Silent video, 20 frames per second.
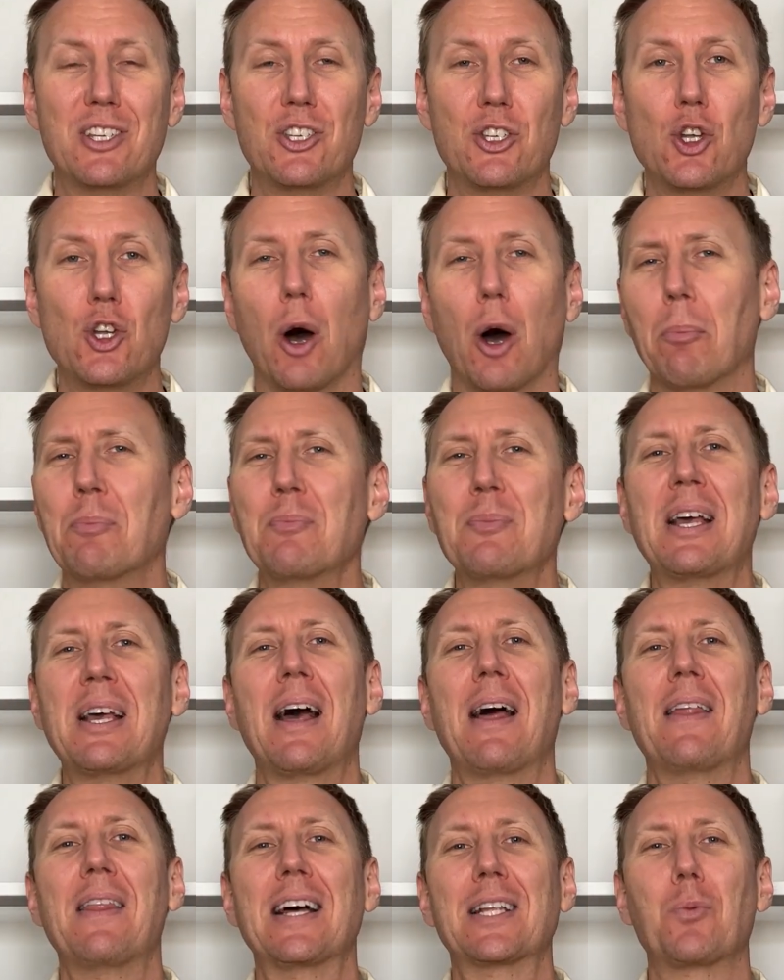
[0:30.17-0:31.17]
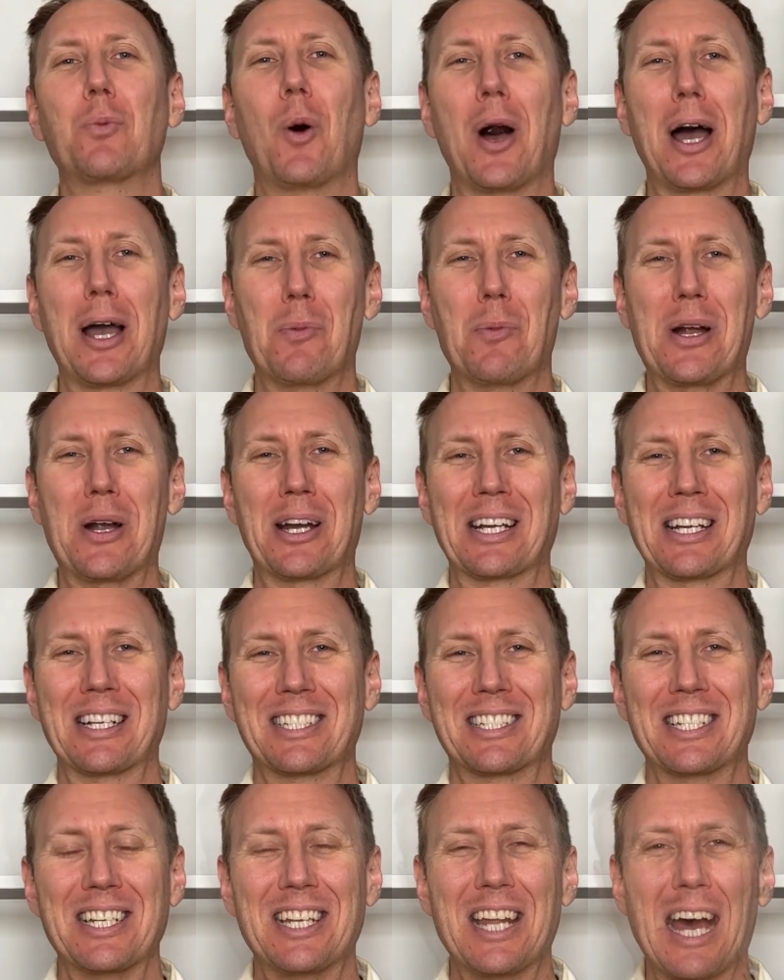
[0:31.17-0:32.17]
top, and that's why I'm wearing
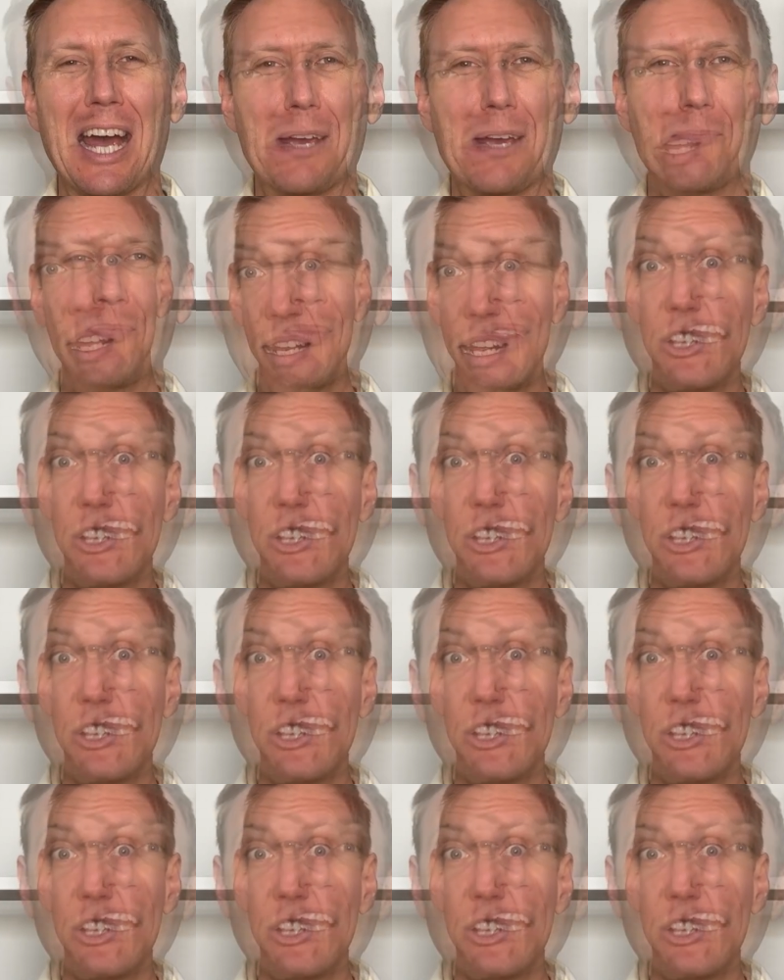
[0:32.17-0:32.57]
it today.